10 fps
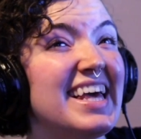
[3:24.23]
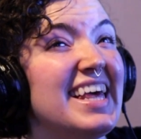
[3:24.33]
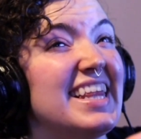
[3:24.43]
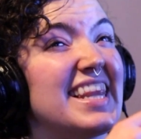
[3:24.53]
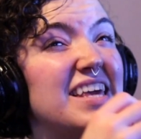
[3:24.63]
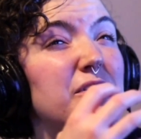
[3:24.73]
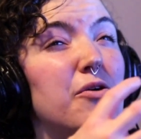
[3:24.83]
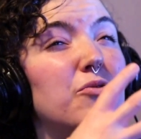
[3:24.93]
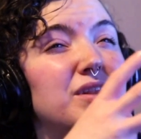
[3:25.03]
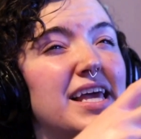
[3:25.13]
Like the
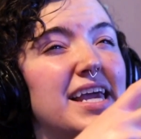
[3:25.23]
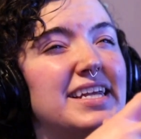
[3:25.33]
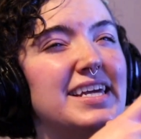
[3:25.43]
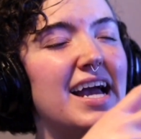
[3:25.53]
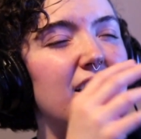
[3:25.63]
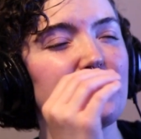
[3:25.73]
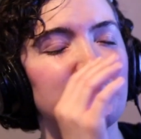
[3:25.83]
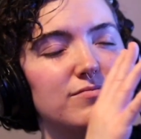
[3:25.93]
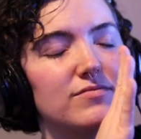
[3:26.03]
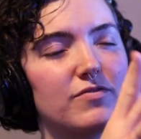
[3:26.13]
old lady, I
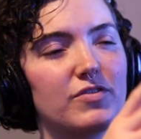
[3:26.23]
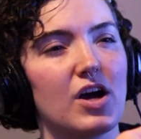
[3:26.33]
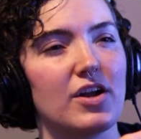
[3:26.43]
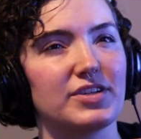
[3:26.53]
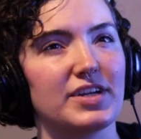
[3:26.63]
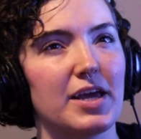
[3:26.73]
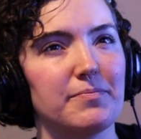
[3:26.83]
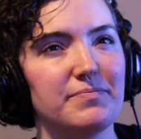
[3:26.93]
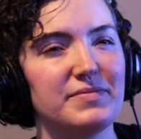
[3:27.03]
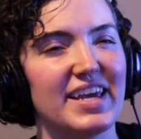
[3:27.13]
forgot her name.
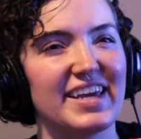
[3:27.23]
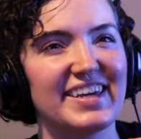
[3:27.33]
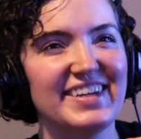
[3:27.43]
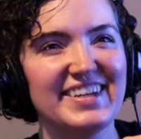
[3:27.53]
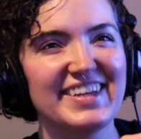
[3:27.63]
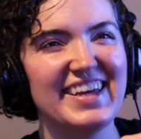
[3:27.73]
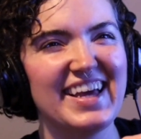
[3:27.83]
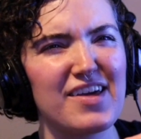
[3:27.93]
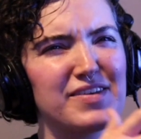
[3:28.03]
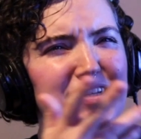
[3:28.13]
Dang it.
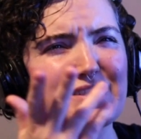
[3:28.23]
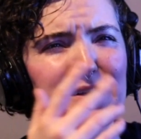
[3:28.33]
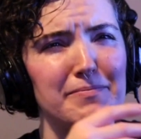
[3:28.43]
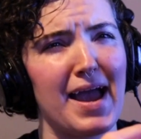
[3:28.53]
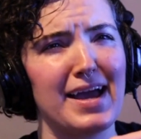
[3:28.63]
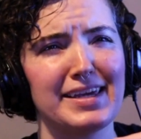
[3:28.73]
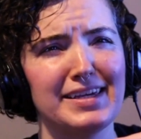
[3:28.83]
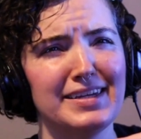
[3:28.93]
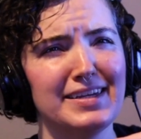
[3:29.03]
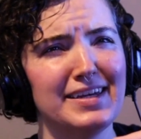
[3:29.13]
I think it's like
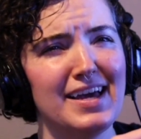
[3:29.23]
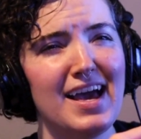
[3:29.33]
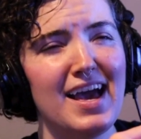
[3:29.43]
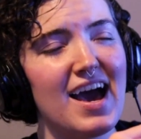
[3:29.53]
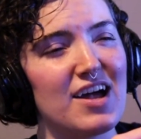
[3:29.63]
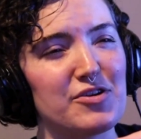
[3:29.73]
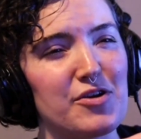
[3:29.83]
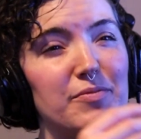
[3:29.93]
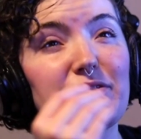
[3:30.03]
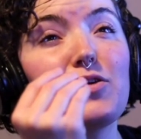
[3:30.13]
Maggie. I don't know.
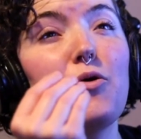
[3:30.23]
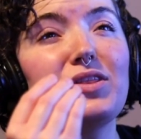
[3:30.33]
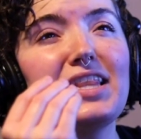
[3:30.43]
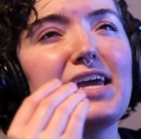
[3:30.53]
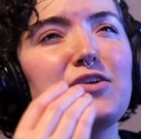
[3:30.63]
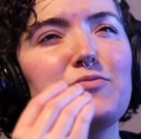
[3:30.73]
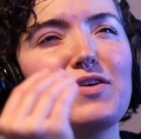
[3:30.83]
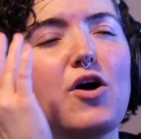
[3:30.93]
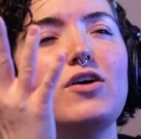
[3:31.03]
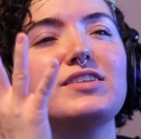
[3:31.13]
But the old lady with
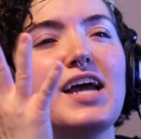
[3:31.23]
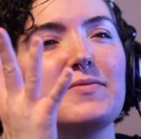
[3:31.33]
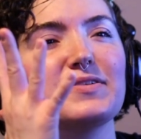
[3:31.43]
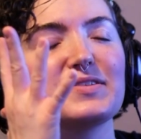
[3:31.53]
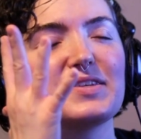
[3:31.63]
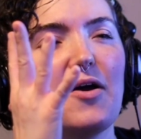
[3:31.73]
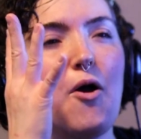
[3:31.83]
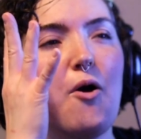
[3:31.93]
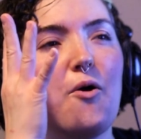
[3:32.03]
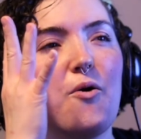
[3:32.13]
Alzheimer's,
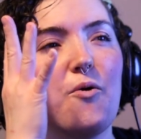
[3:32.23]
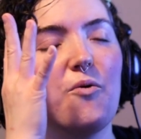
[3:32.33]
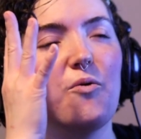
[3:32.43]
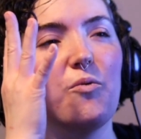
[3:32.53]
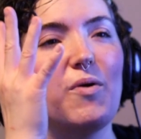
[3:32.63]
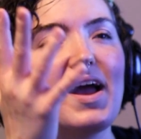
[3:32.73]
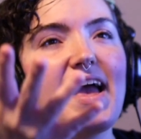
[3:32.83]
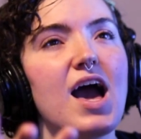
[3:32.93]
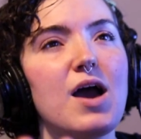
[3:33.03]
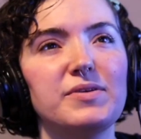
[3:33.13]
what
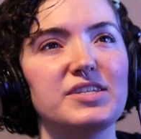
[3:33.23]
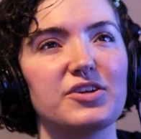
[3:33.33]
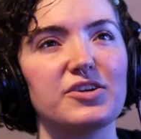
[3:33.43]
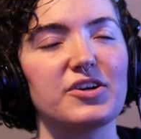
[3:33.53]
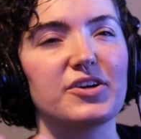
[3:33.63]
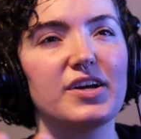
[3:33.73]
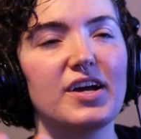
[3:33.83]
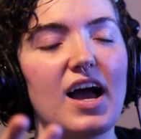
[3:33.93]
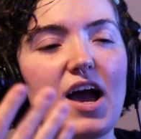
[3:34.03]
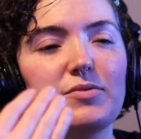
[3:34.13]
happened to her?
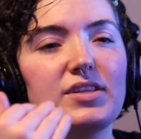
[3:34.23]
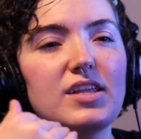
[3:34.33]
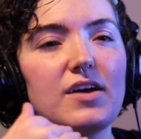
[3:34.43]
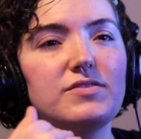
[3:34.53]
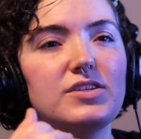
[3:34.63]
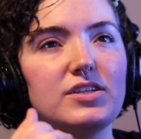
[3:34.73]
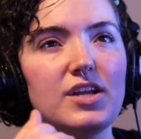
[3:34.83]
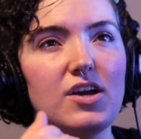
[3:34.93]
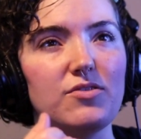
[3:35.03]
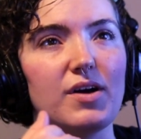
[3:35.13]
I would love to
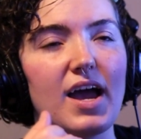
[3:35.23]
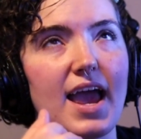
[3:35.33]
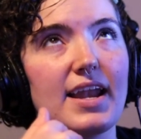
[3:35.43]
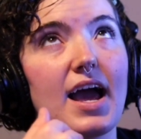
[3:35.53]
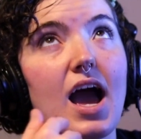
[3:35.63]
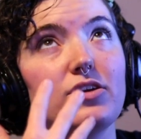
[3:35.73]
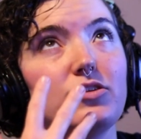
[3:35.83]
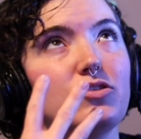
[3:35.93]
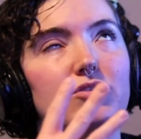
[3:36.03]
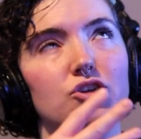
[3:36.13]
know. And
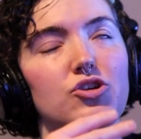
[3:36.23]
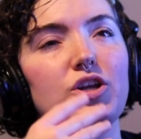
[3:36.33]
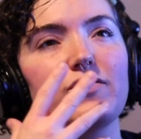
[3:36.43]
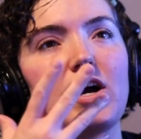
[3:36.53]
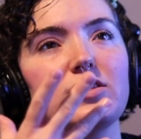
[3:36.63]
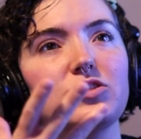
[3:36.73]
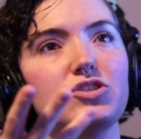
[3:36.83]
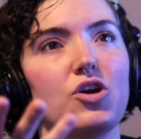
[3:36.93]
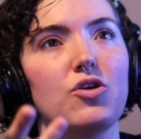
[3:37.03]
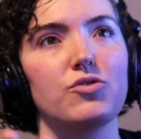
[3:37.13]
you could have gone
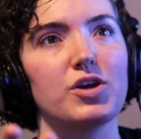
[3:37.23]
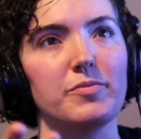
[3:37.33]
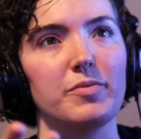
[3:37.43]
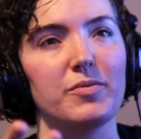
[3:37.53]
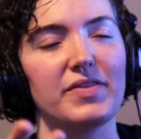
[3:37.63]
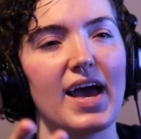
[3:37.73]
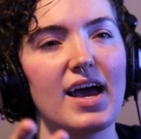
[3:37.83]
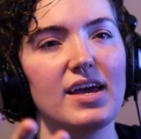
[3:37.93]
so creepy with that.